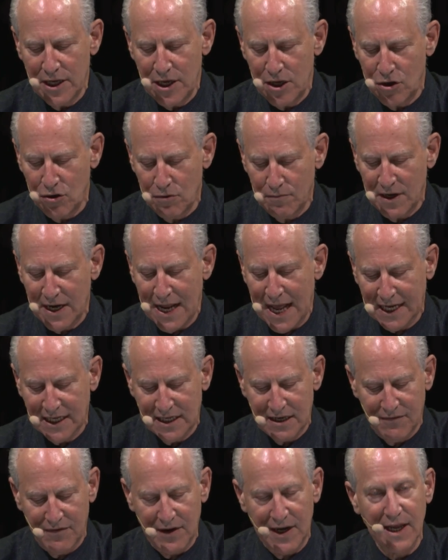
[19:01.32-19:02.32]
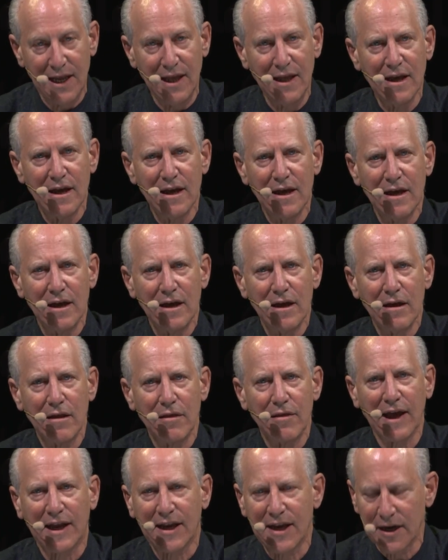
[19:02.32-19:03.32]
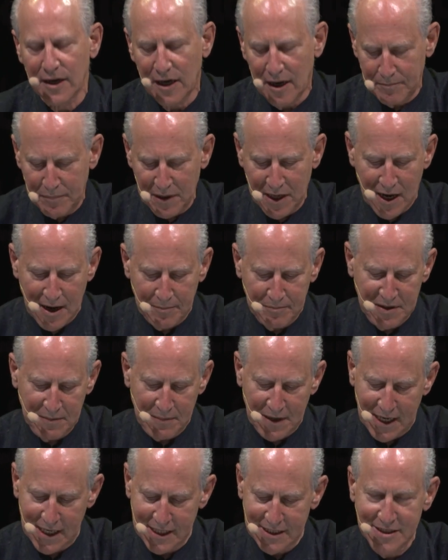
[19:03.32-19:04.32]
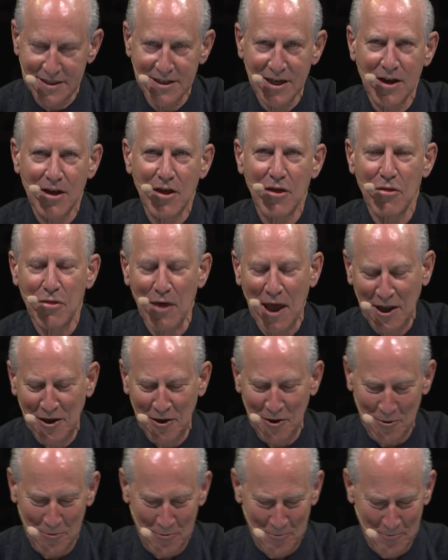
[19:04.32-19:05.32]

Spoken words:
human activity that cannot be optimized. Thank you.